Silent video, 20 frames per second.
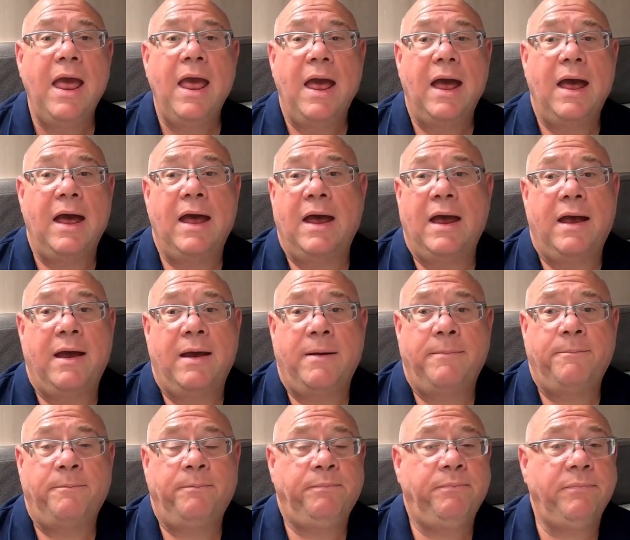
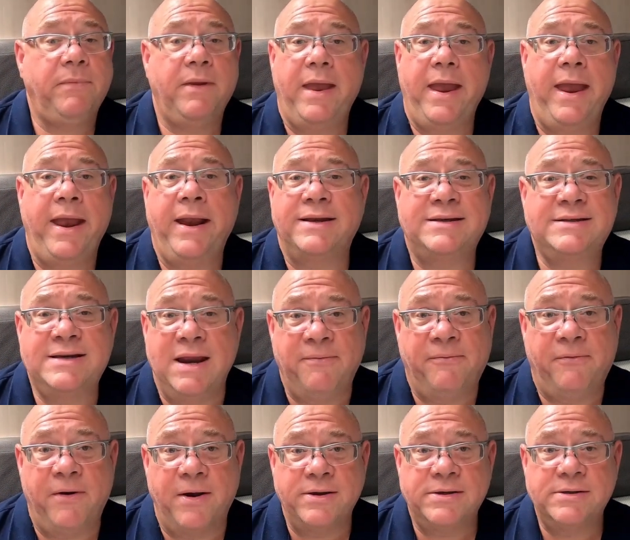it's
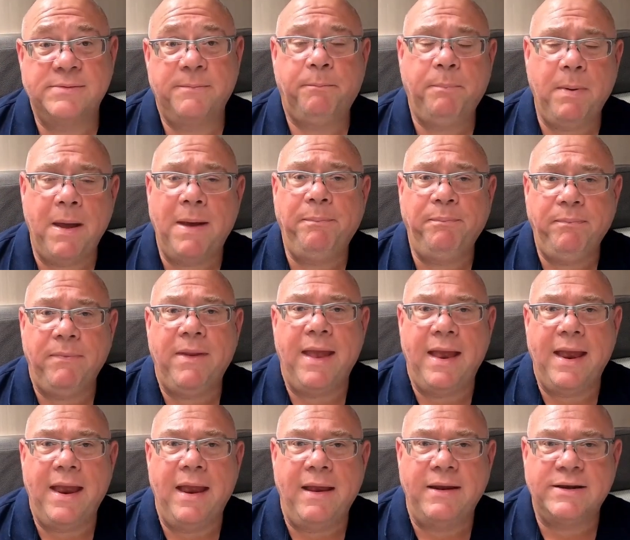different. But
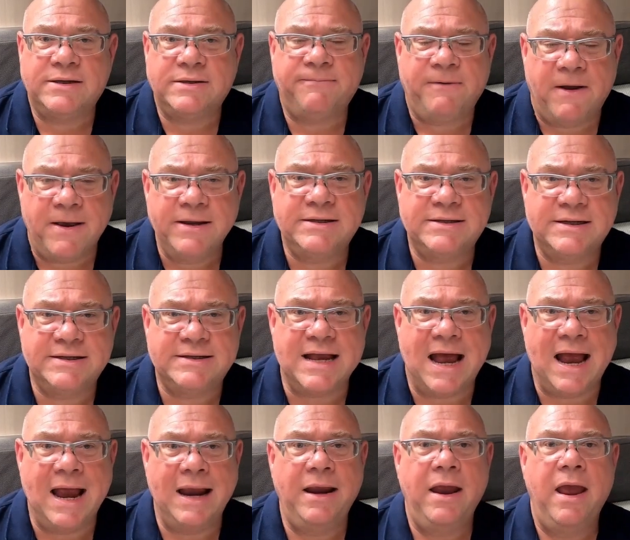suffice to
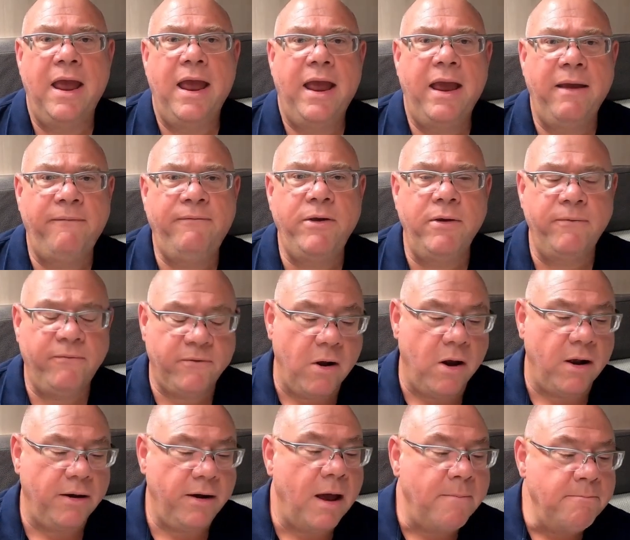say, if you've
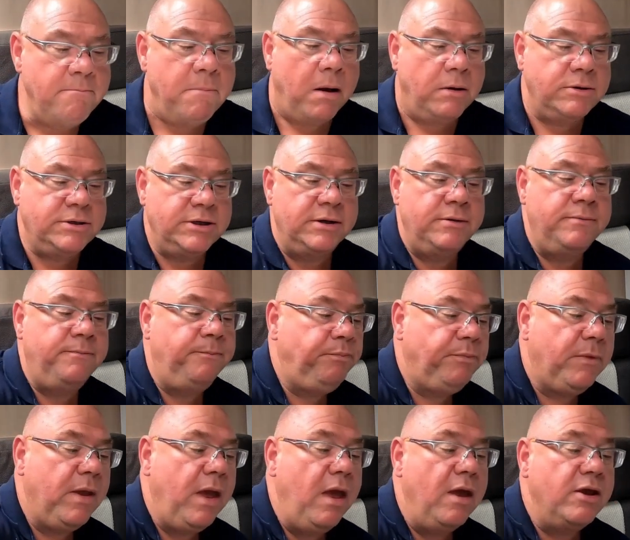got a modern
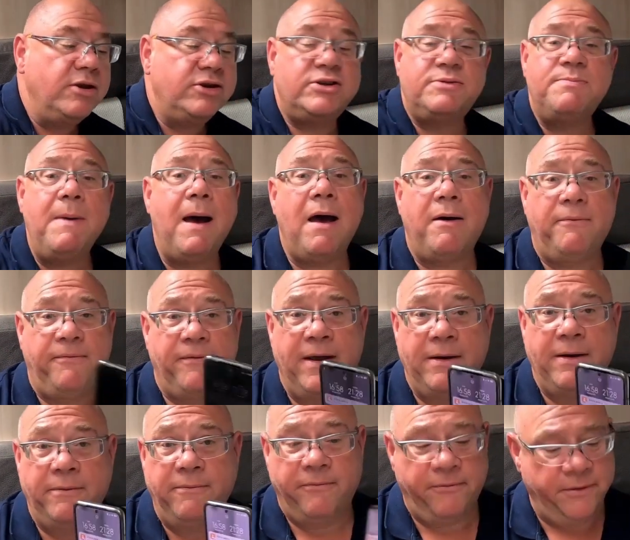
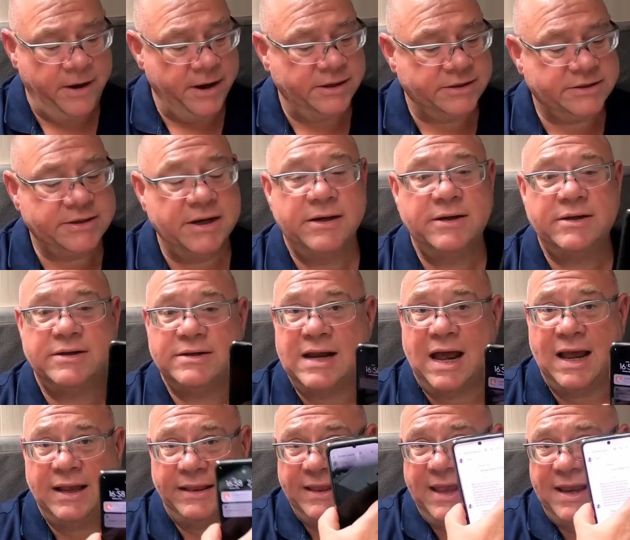smartphone, for instance,
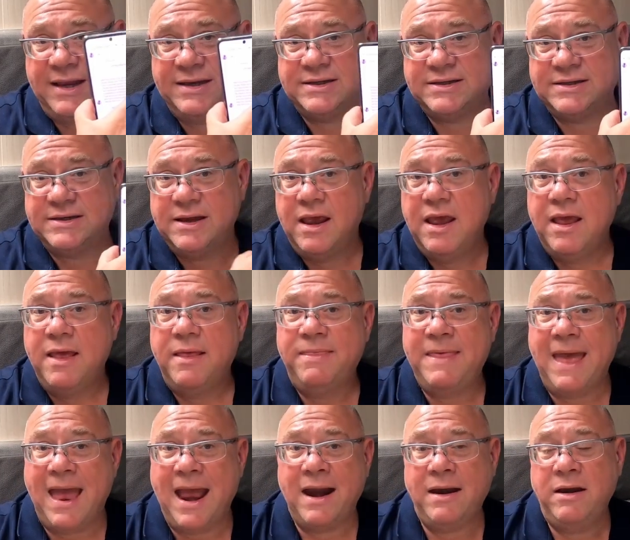like this,
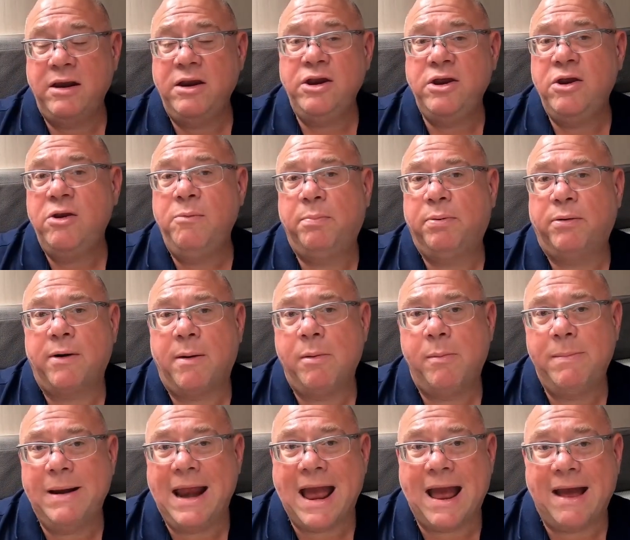then you
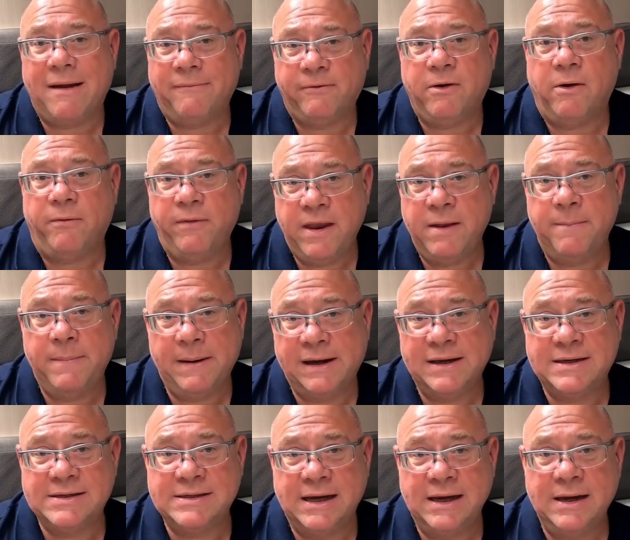probably have got the
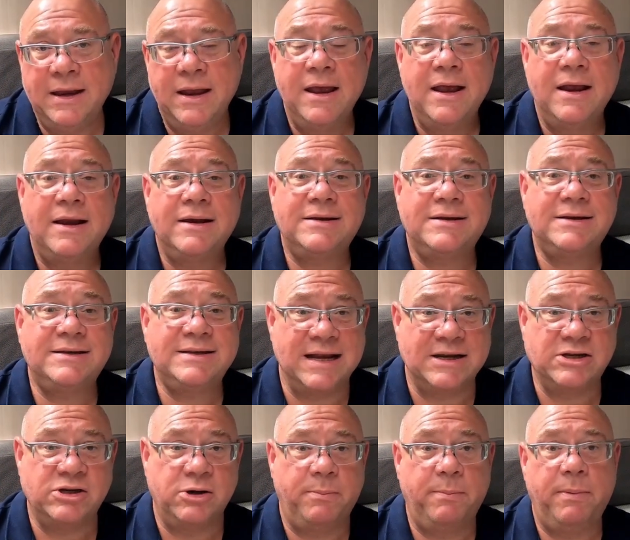ability to
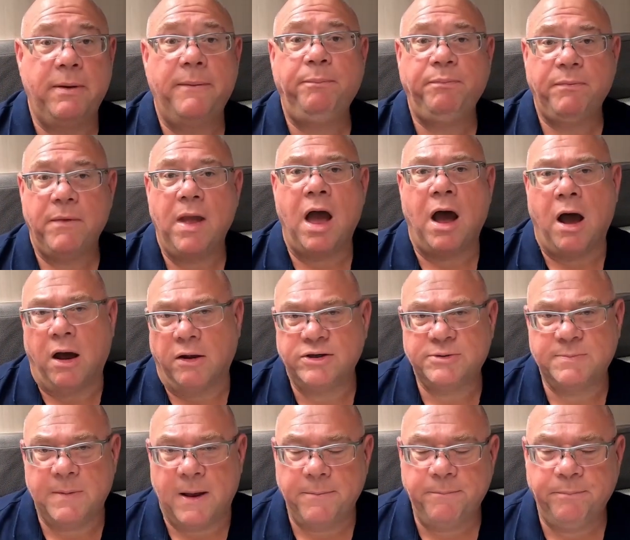set up a
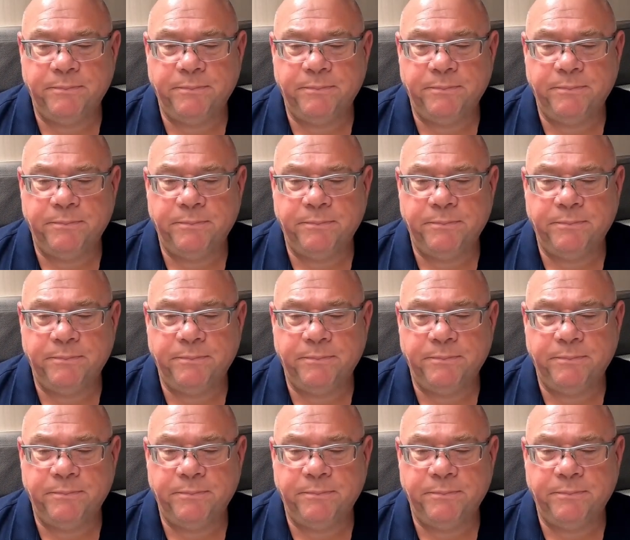hotspot.